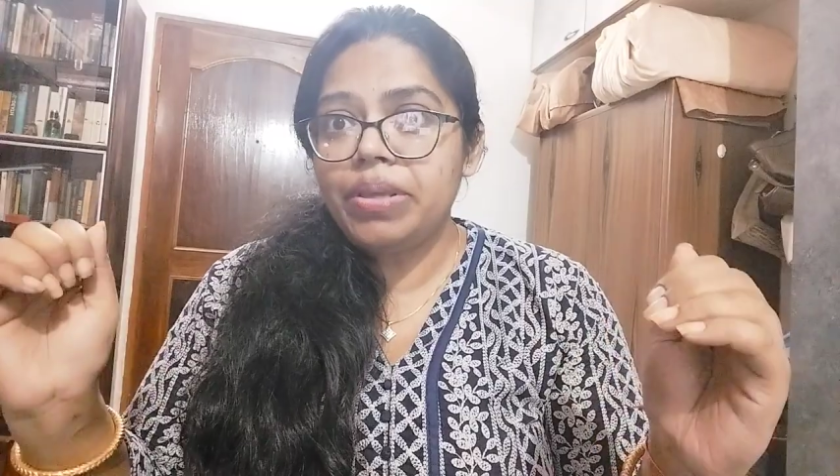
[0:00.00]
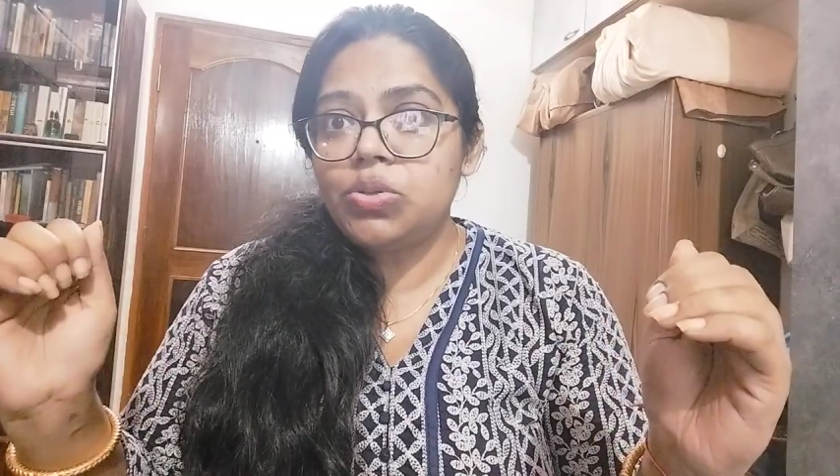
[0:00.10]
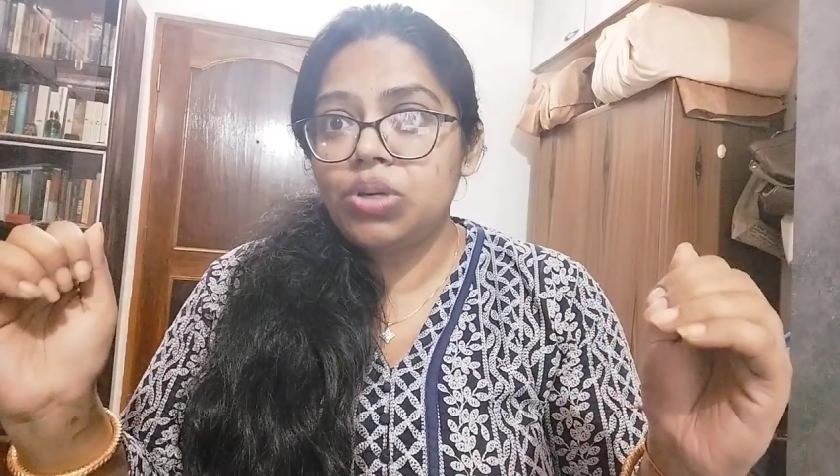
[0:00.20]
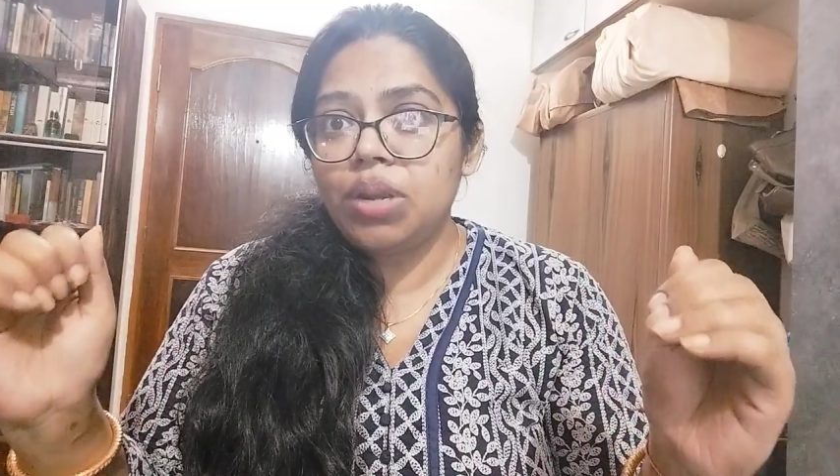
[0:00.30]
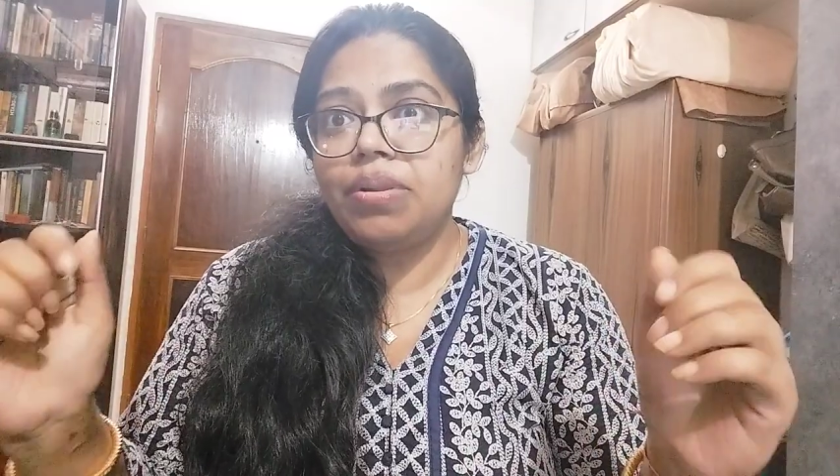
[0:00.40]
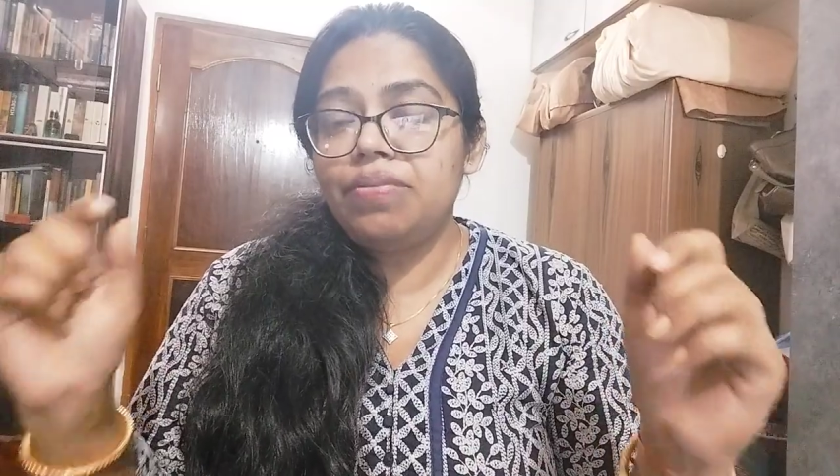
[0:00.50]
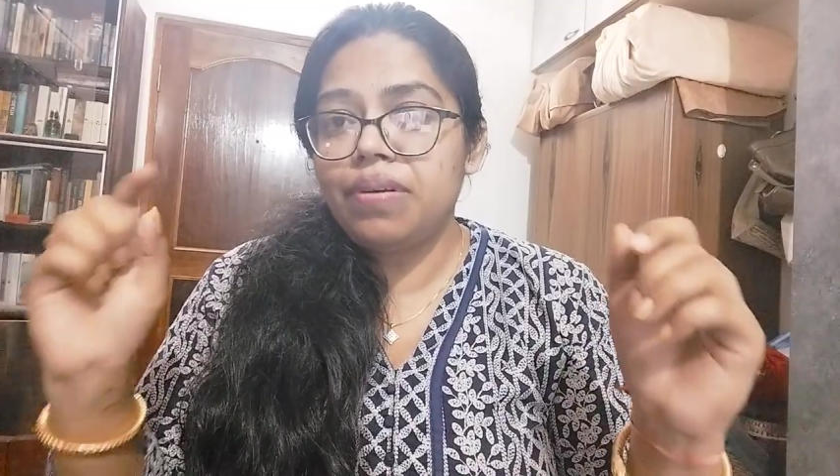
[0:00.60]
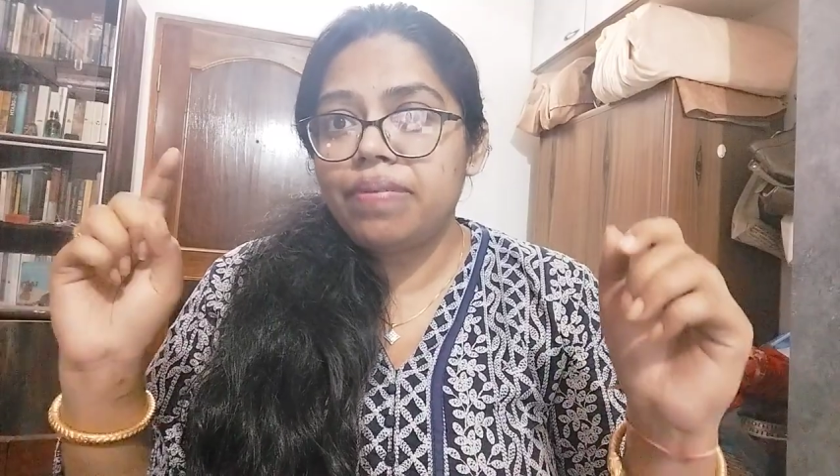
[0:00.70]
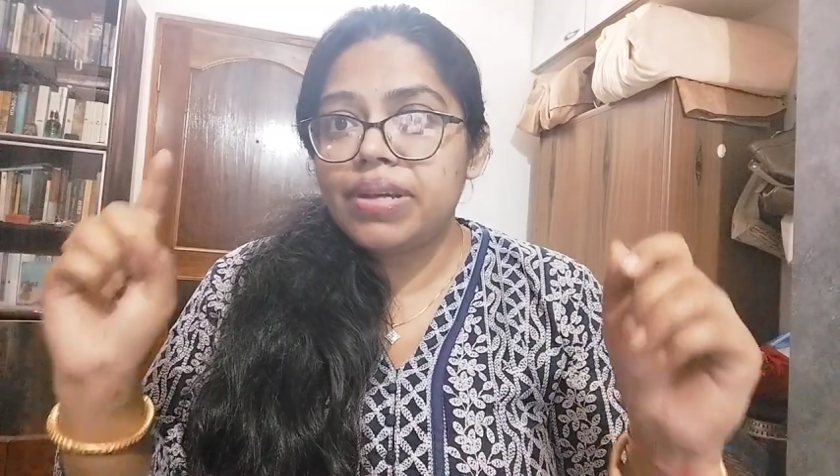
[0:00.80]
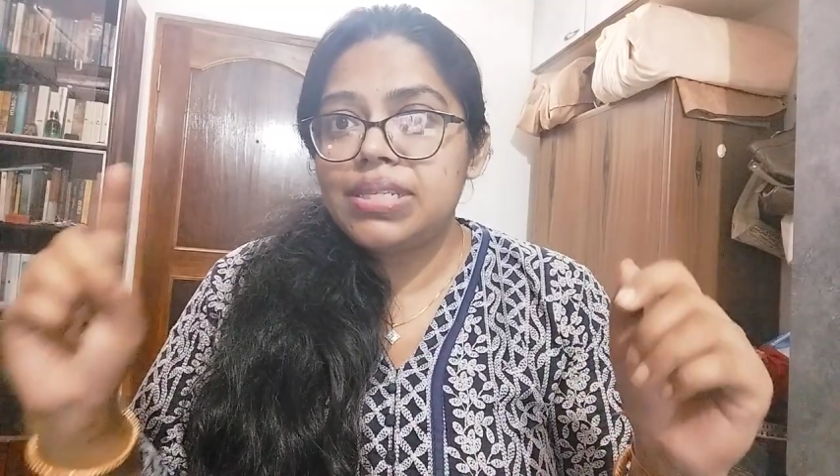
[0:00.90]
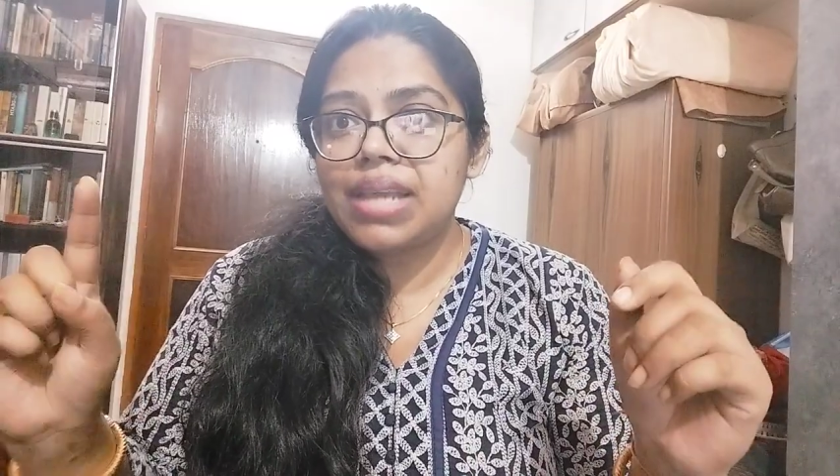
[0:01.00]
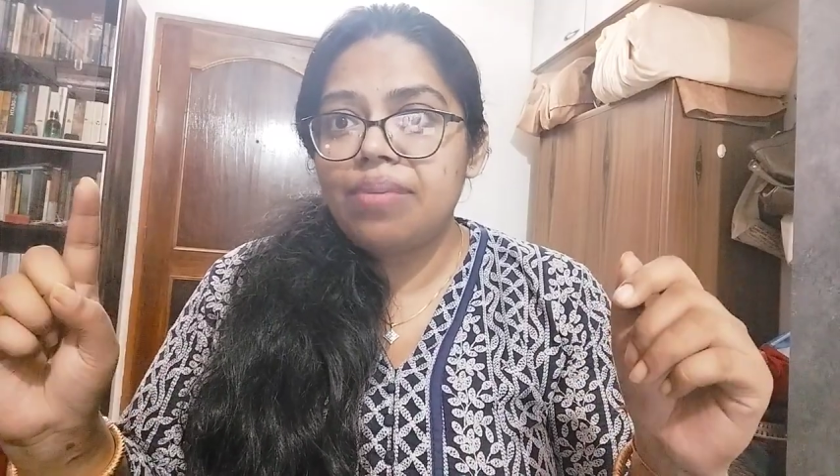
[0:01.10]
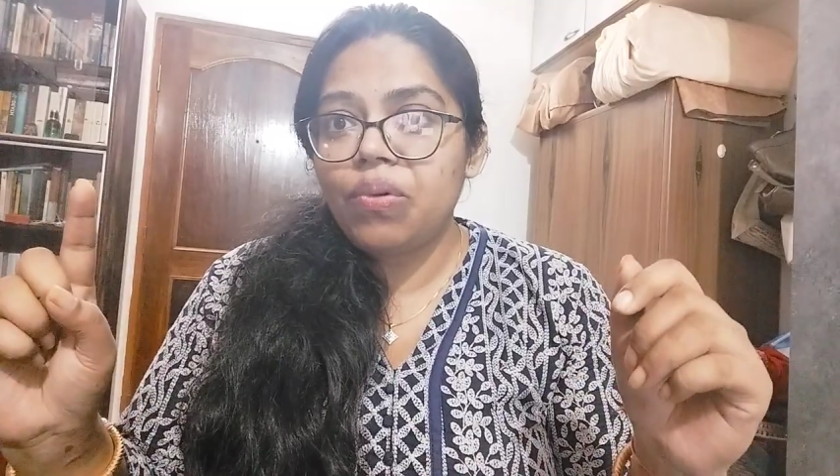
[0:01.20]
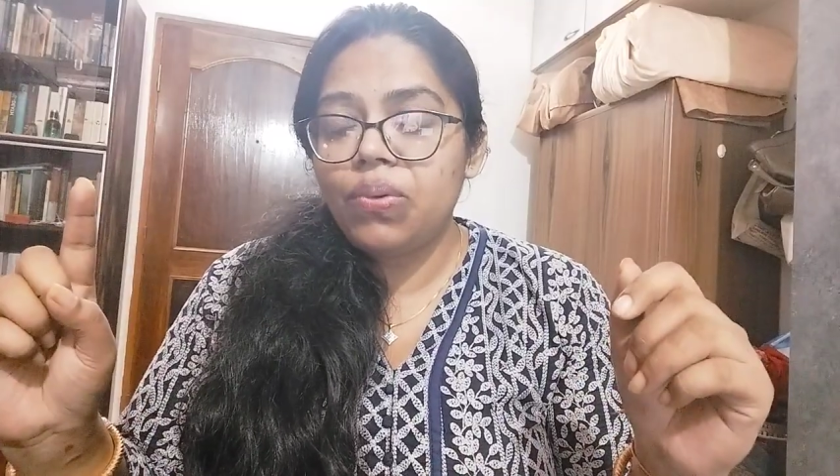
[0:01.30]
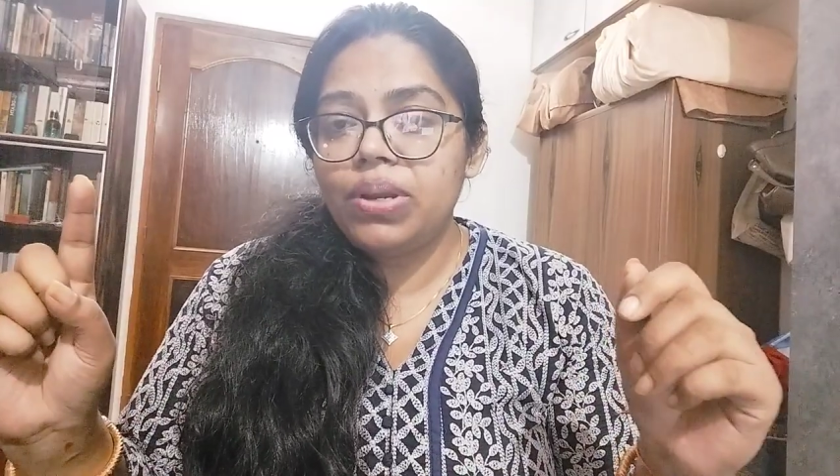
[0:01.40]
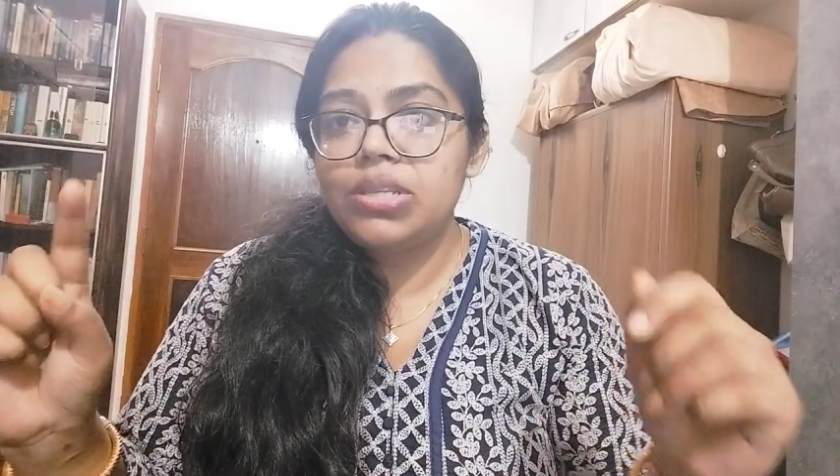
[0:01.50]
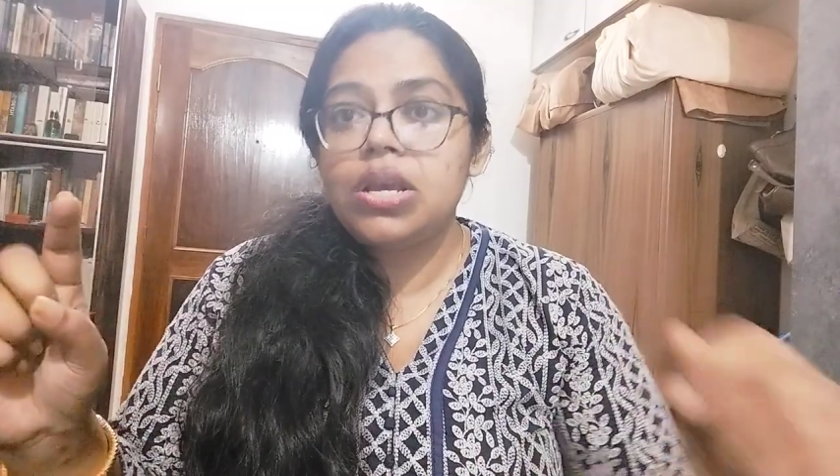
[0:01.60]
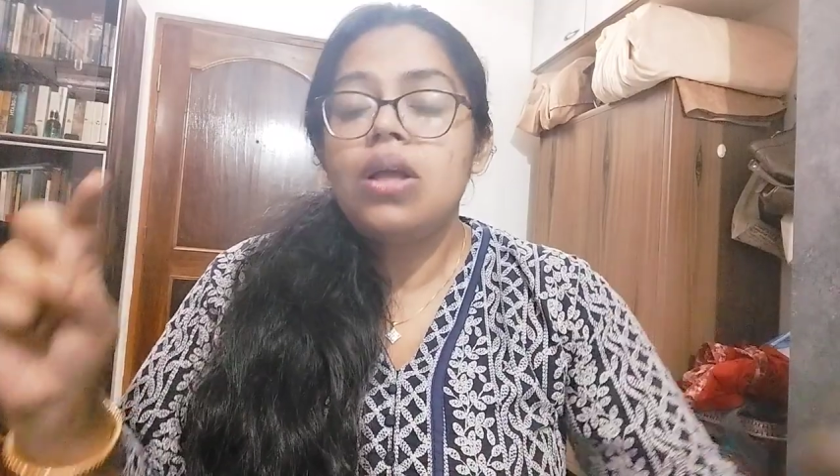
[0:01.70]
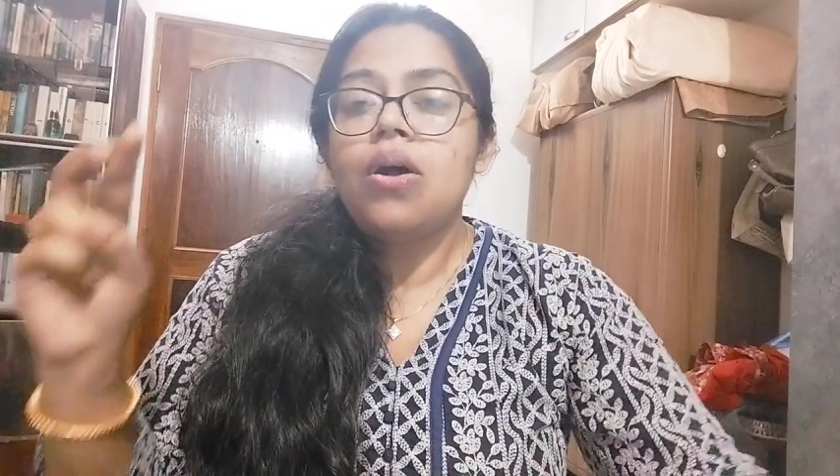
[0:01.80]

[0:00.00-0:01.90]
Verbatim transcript: be suitable for first time owners